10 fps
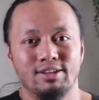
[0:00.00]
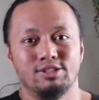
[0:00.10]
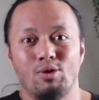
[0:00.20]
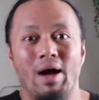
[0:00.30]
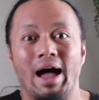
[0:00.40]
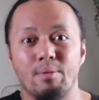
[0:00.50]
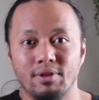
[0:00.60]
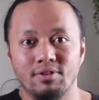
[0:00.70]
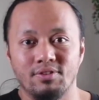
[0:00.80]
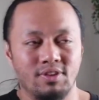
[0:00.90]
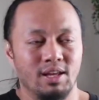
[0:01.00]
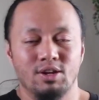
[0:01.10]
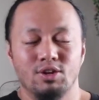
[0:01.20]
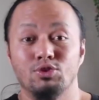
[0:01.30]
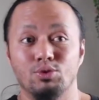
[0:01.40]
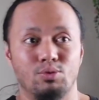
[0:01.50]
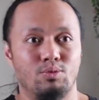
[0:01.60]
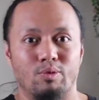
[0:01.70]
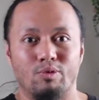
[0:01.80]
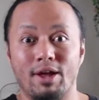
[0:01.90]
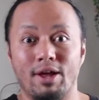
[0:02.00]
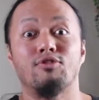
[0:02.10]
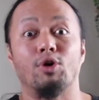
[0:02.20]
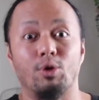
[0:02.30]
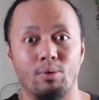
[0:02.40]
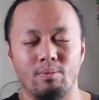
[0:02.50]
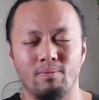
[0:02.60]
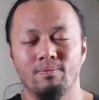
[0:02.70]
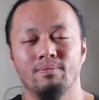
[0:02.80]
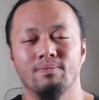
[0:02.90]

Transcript: so happens to reaffirm